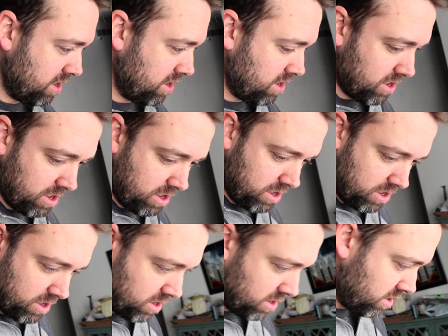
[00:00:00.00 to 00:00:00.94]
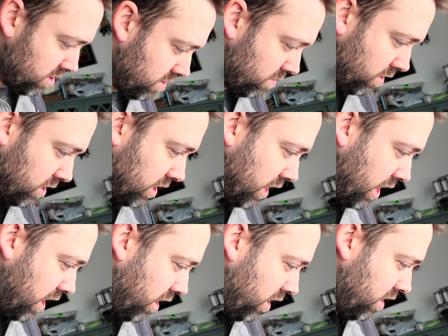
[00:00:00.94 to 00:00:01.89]
Yeah. Where's the
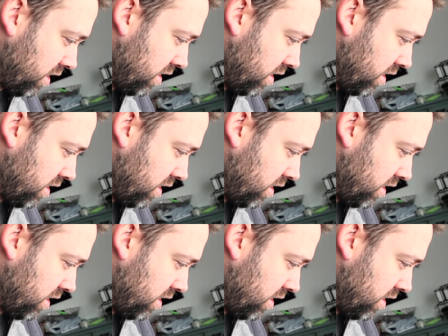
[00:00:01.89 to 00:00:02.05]
letter?